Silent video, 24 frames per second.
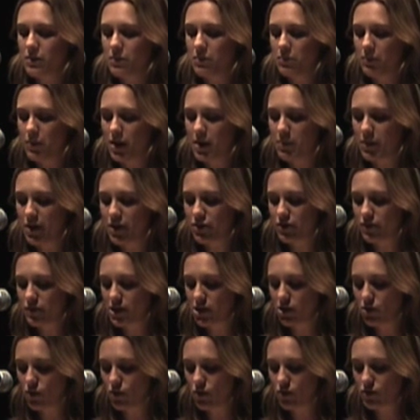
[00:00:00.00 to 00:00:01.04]
My
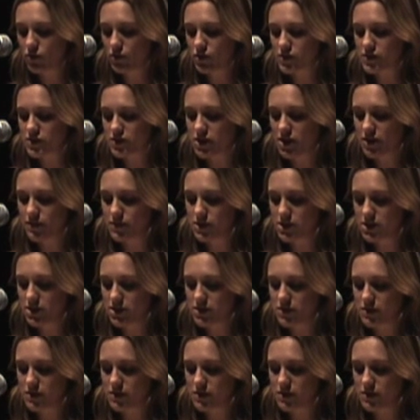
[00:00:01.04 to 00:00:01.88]
mother-in-law crossed over to the